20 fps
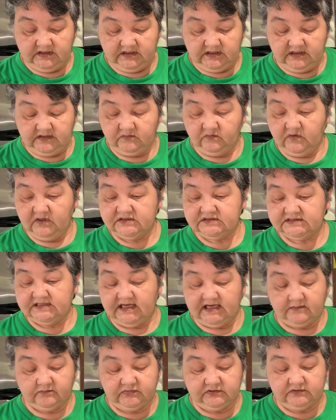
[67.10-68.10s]
And once
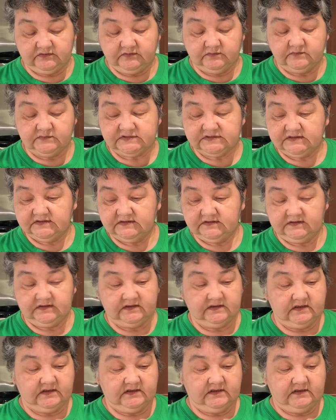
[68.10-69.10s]
that blooms,
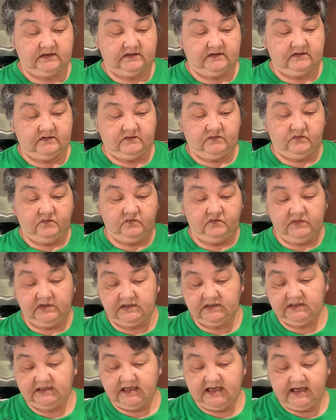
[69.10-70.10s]
we
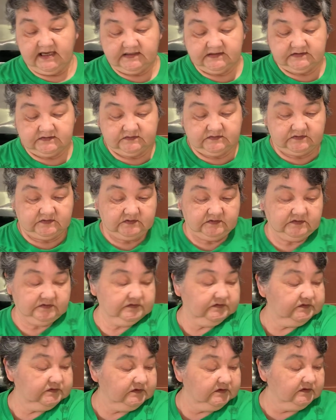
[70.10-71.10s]
can add it
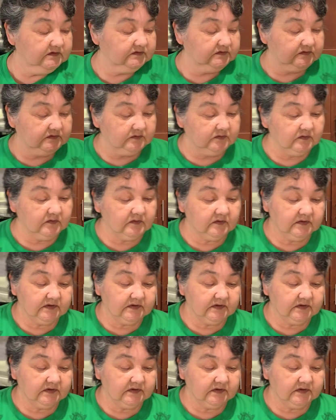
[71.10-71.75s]
to